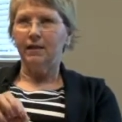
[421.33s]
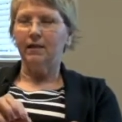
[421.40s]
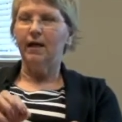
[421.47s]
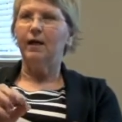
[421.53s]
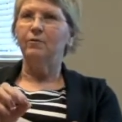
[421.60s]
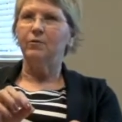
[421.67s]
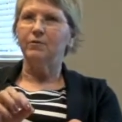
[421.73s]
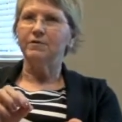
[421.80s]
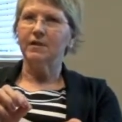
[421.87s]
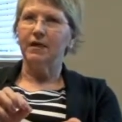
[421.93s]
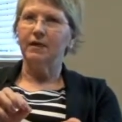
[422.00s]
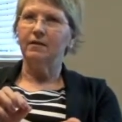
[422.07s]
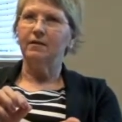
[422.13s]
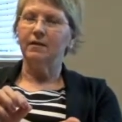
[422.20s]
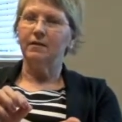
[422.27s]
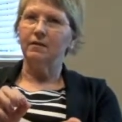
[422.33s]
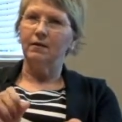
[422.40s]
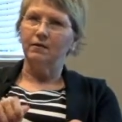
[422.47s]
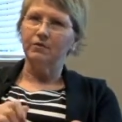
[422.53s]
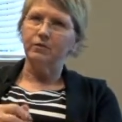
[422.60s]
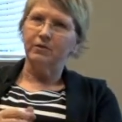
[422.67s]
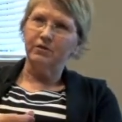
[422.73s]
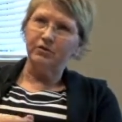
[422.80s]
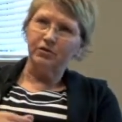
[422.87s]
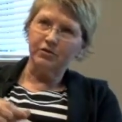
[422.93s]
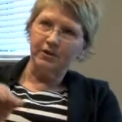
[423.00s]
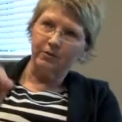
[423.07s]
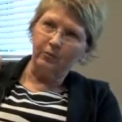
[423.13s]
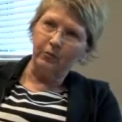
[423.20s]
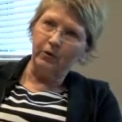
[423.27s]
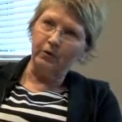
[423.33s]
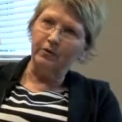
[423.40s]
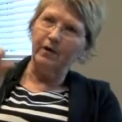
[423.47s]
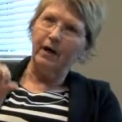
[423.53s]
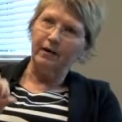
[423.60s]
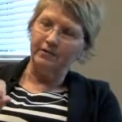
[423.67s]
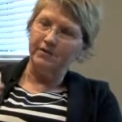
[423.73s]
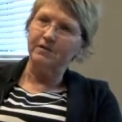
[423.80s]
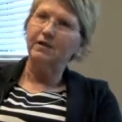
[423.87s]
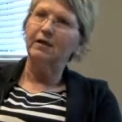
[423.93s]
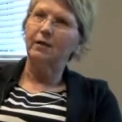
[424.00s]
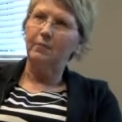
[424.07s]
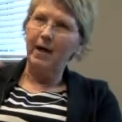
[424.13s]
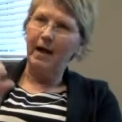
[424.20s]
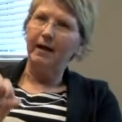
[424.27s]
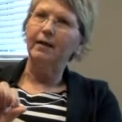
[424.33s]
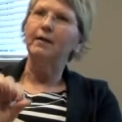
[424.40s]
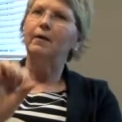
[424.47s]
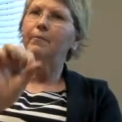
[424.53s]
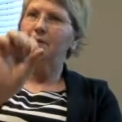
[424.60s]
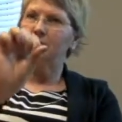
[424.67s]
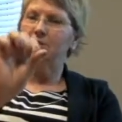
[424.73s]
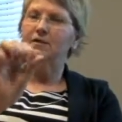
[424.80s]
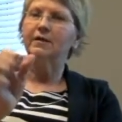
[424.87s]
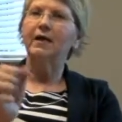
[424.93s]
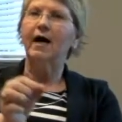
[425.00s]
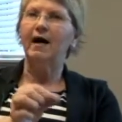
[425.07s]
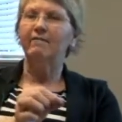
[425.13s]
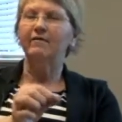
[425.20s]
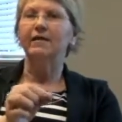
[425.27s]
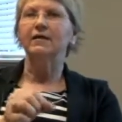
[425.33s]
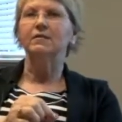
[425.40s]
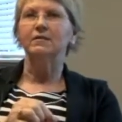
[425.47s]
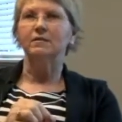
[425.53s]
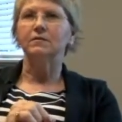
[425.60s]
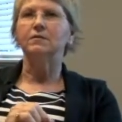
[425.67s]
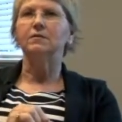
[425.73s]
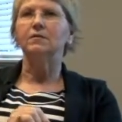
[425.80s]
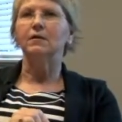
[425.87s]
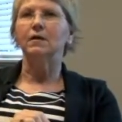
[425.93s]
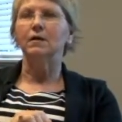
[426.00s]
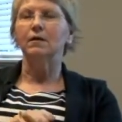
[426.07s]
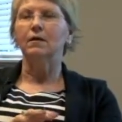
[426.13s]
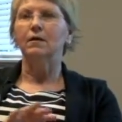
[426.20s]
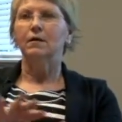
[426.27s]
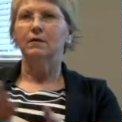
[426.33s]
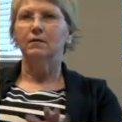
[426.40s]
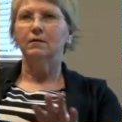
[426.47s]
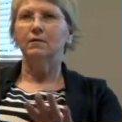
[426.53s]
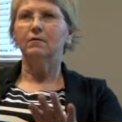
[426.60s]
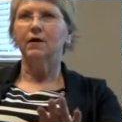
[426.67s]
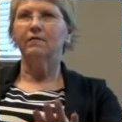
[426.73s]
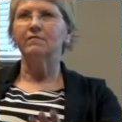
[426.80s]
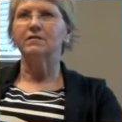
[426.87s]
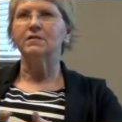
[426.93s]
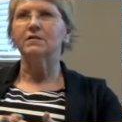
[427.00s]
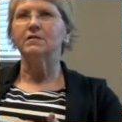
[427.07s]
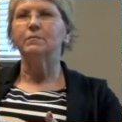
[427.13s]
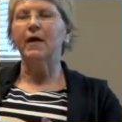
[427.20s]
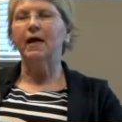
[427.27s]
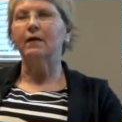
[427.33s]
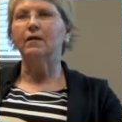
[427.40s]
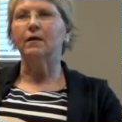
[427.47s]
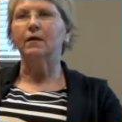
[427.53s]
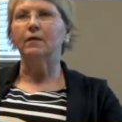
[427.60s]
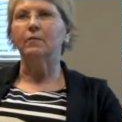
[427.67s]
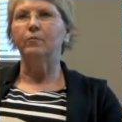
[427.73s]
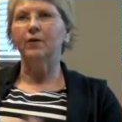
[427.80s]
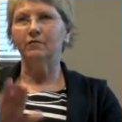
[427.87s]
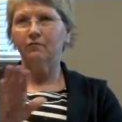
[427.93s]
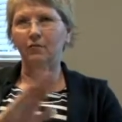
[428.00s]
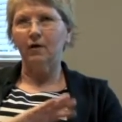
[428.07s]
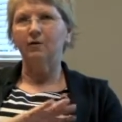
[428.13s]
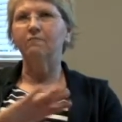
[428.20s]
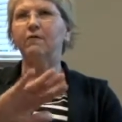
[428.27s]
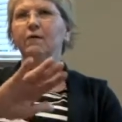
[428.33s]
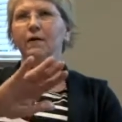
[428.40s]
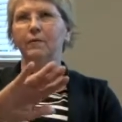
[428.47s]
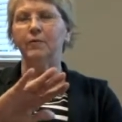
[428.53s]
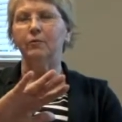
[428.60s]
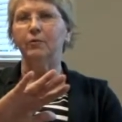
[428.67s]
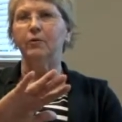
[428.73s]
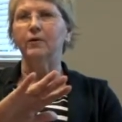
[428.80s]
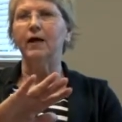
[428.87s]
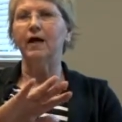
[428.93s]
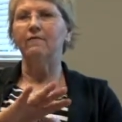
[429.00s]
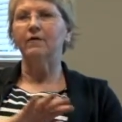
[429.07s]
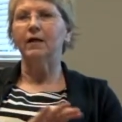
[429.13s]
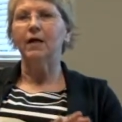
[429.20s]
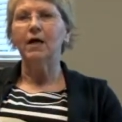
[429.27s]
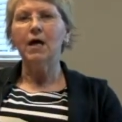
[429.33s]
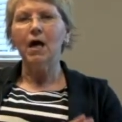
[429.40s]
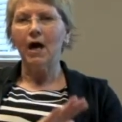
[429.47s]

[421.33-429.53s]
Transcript: then I will take the, those tweezers and we'll I'll just kind of pack it up into the cavities into the the crevices back there before I fill up the wound cavity.